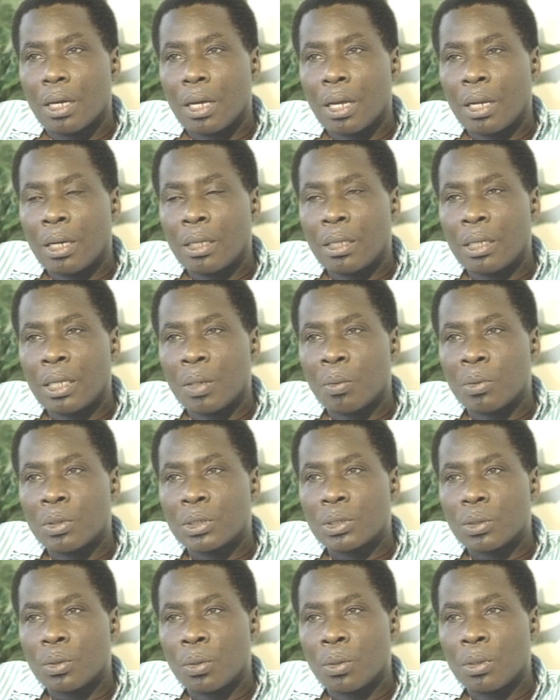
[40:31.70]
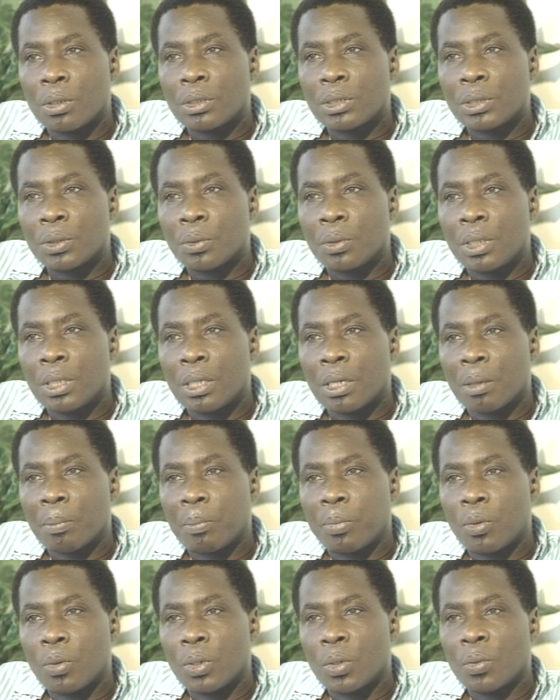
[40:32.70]
and there was also the
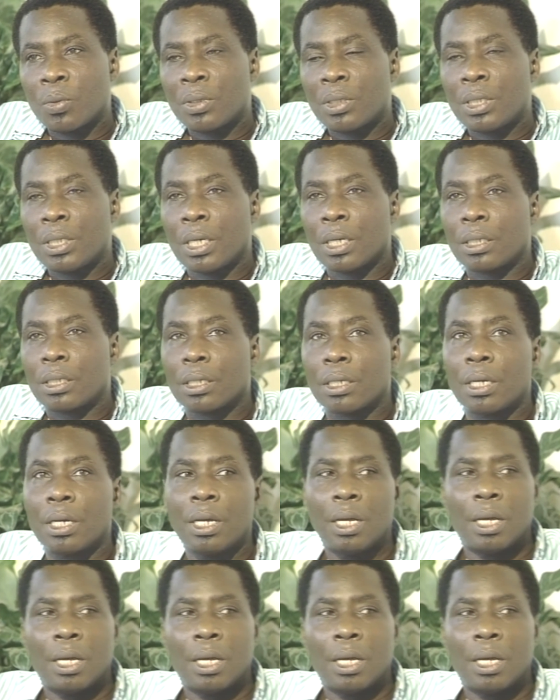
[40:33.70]
Apollo Theater.